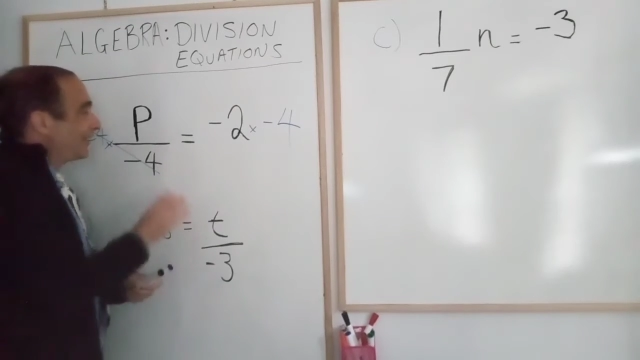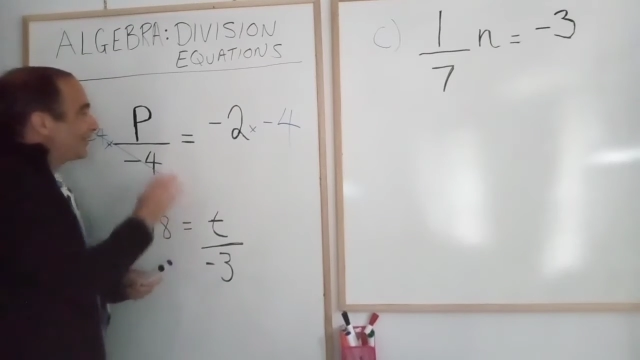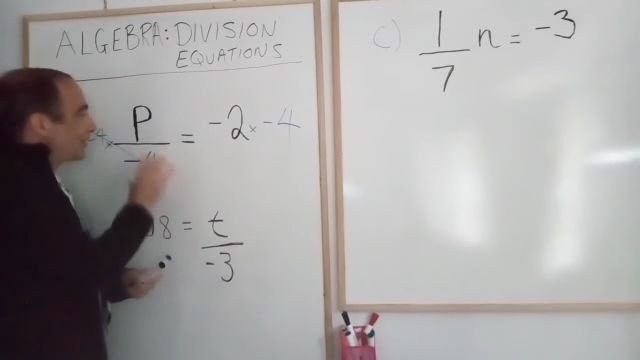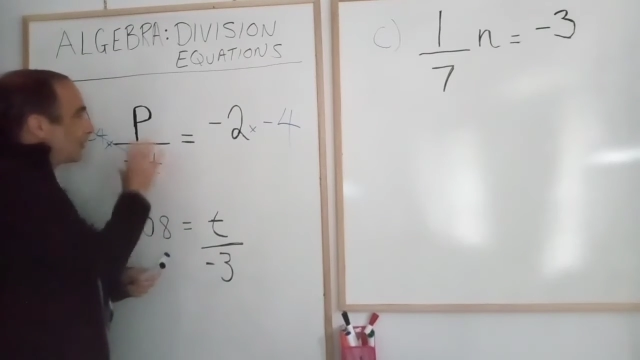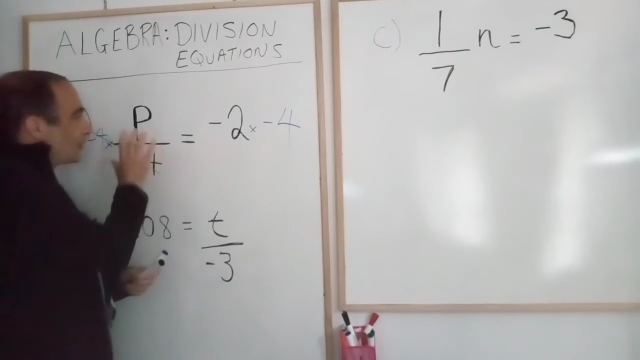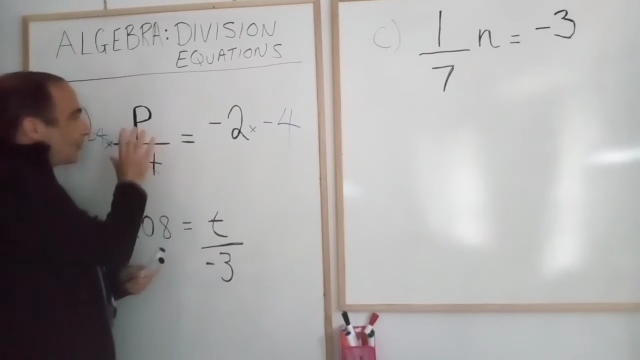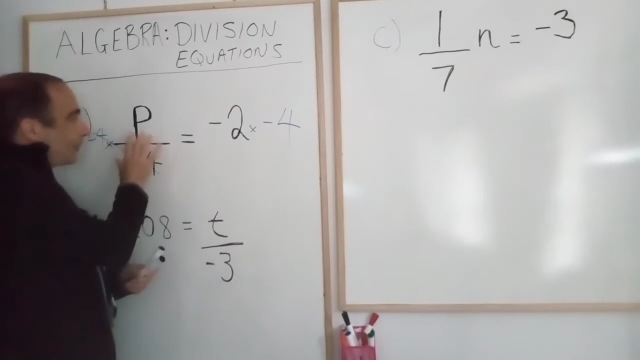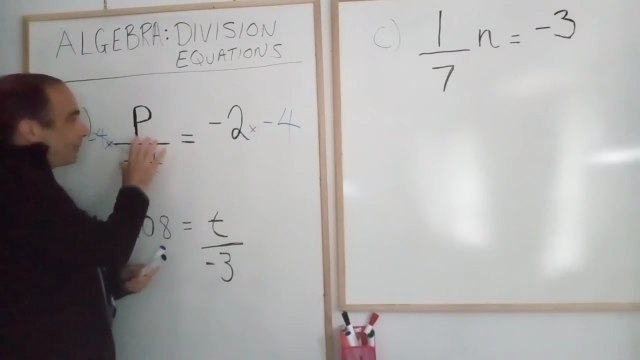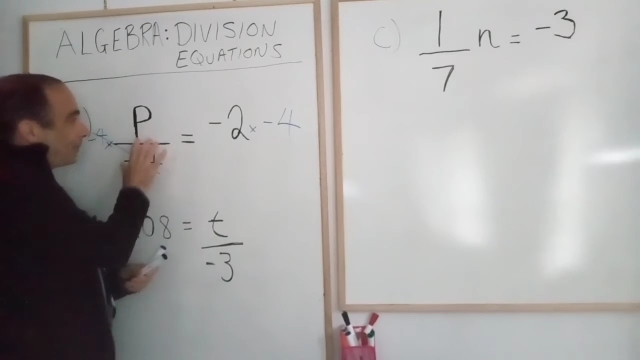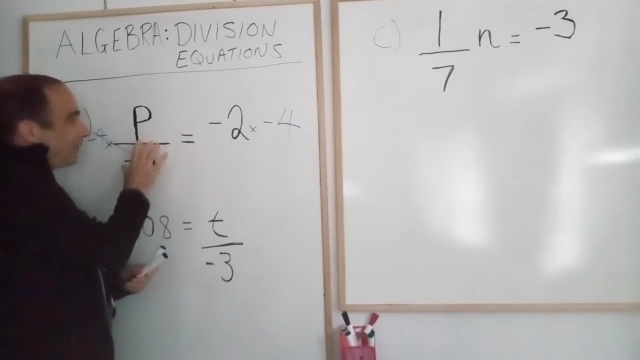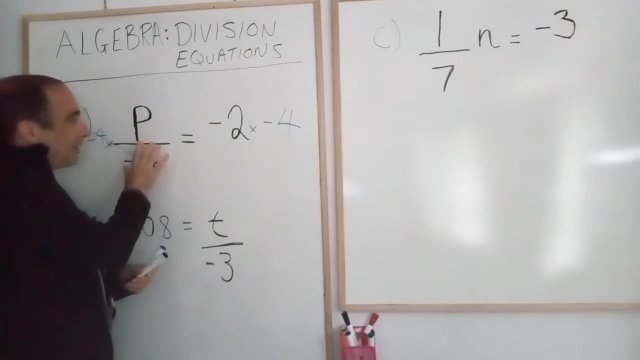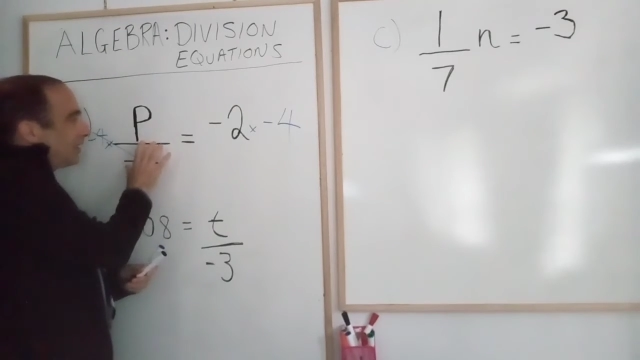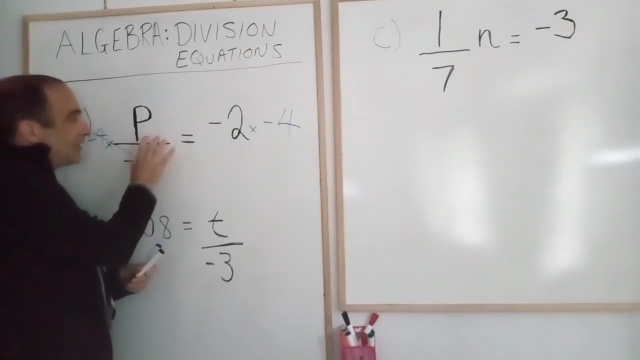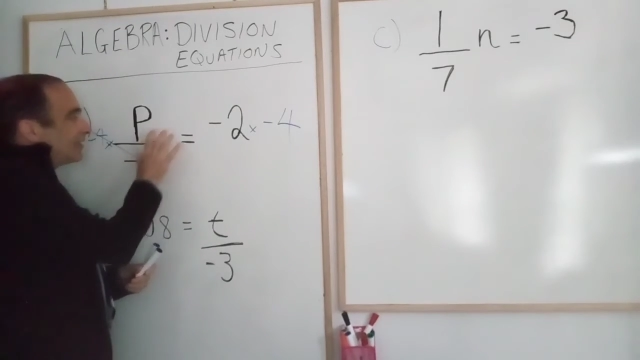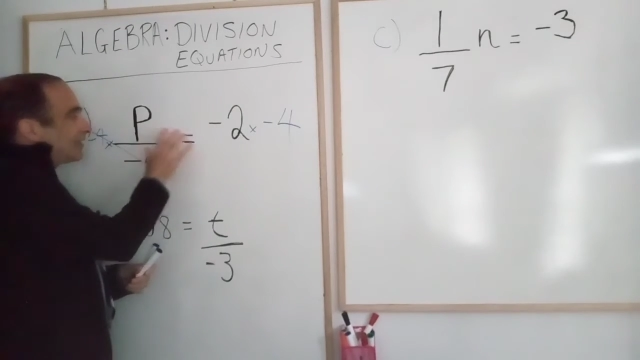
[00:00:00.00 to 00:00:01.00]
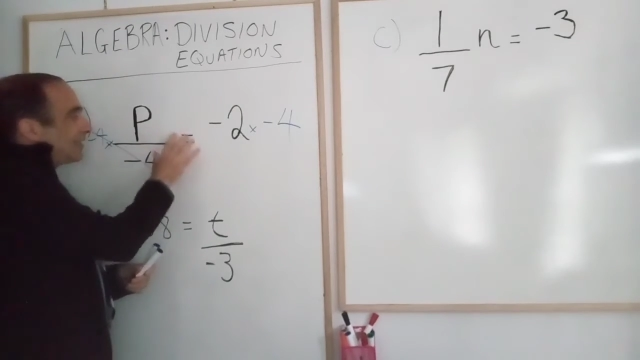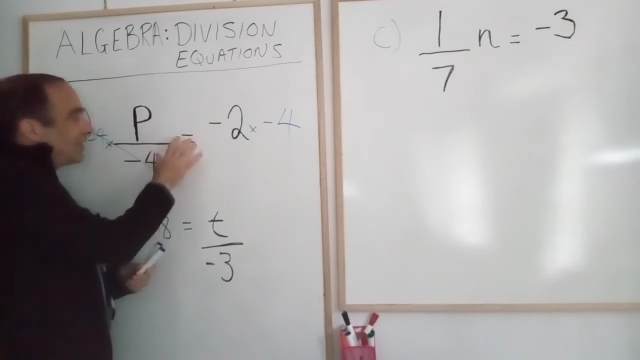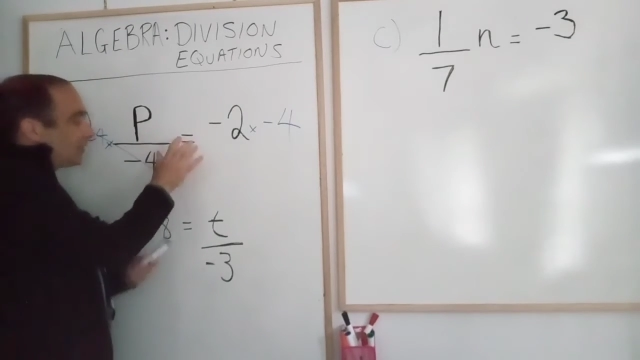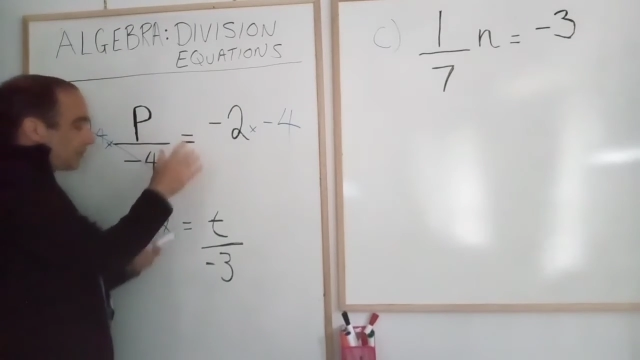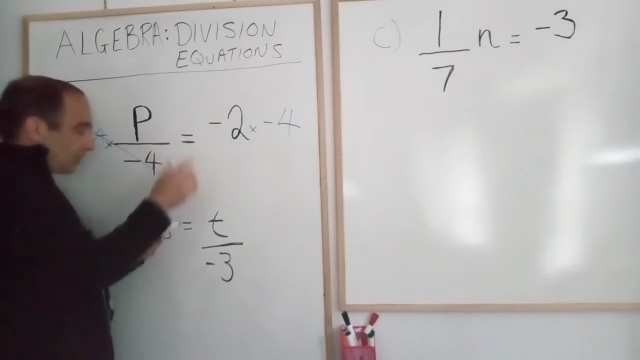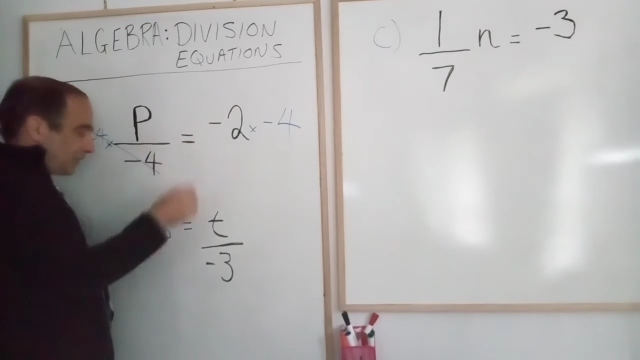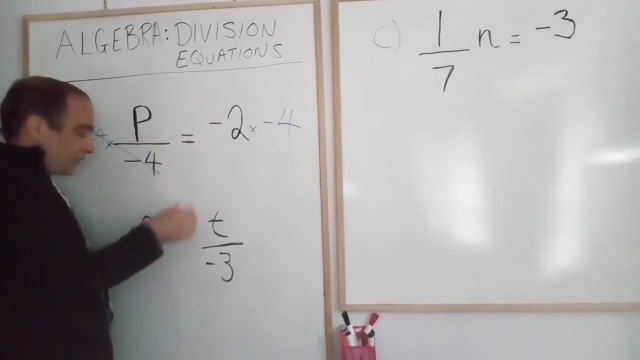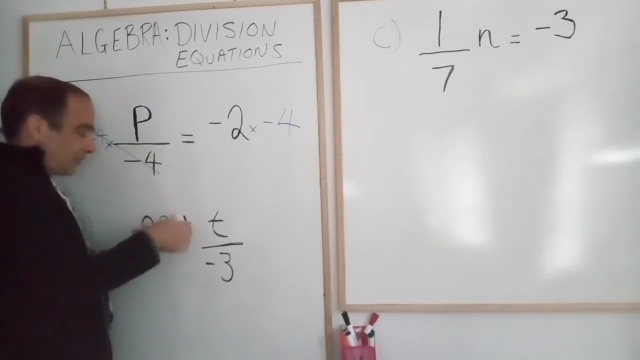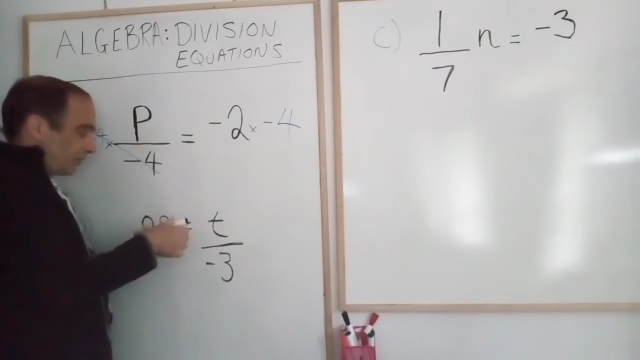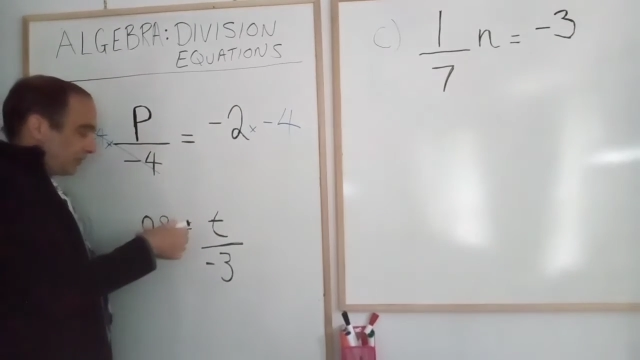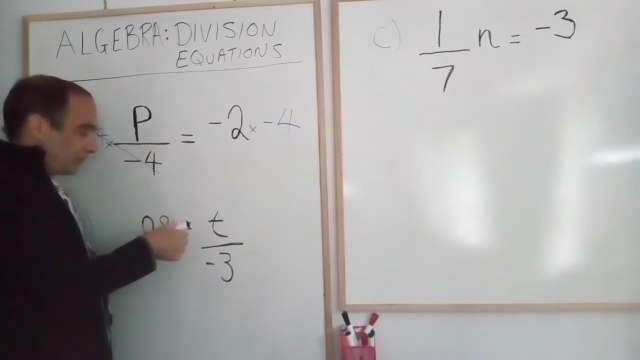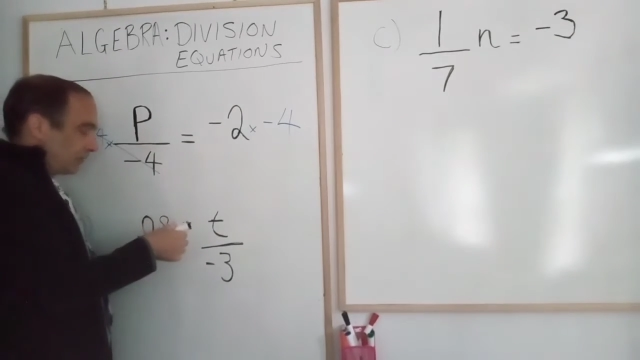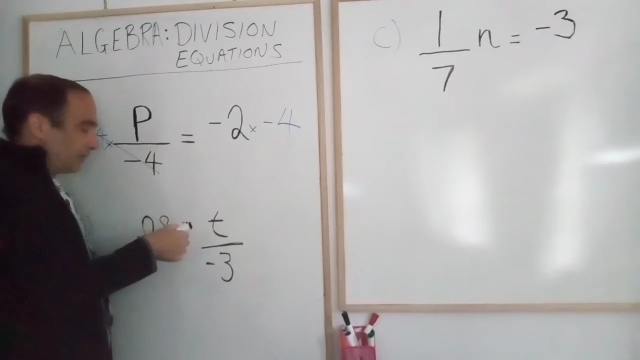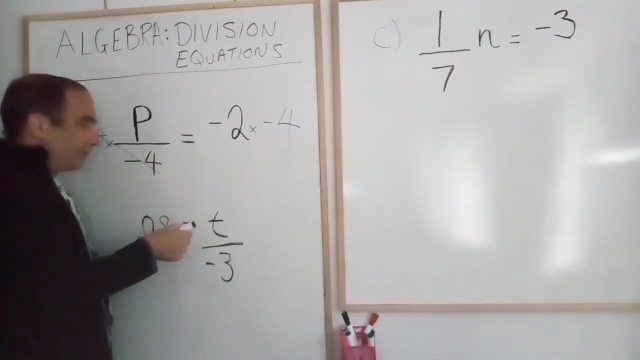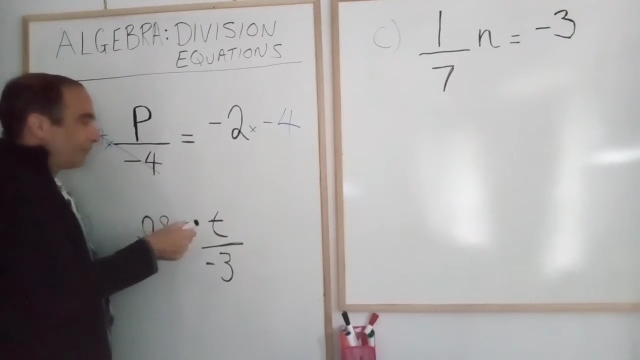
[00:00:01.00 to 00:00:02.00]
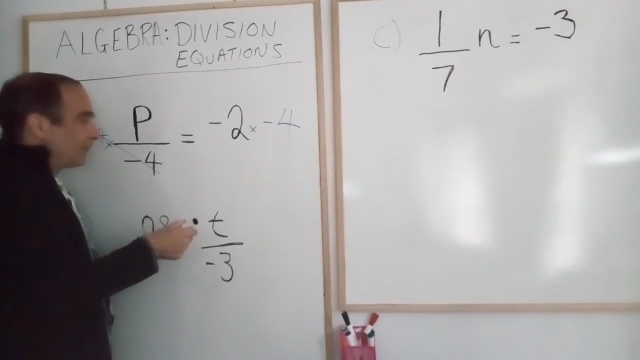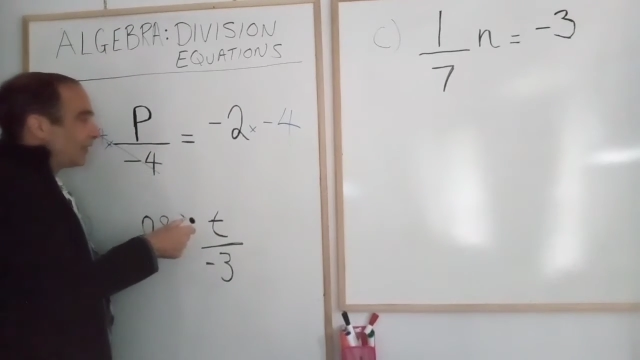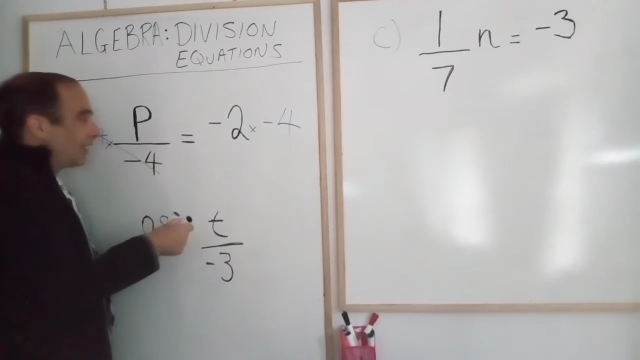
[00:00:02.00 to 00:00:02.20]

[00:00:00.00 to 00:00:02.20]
So p is equal to